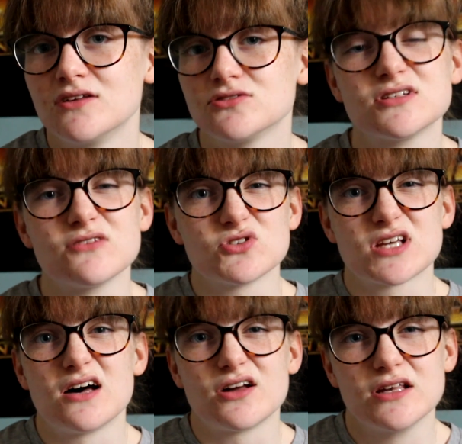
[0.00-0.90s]
So say if it's
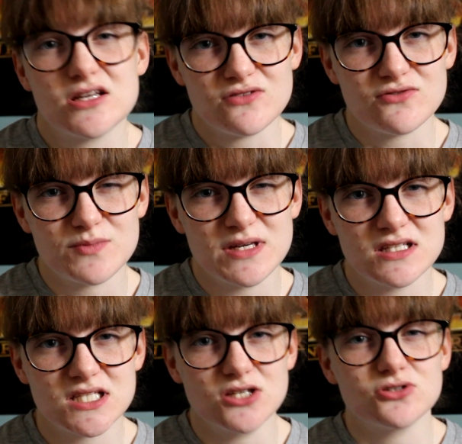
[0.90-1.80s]
calculation for B
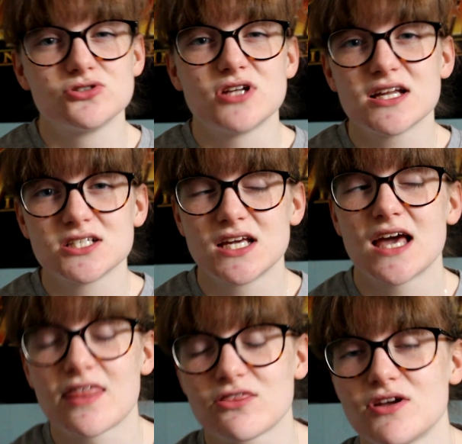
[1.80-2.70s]
and C, you should actually
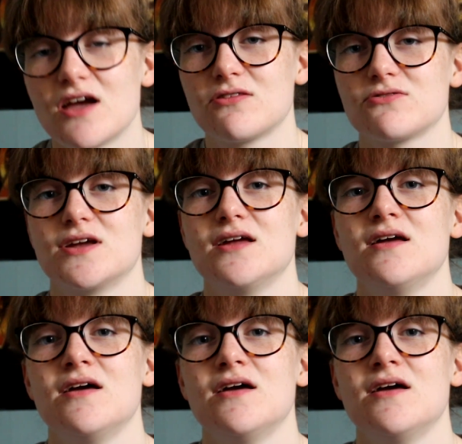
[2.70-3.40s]
get 3 out of 3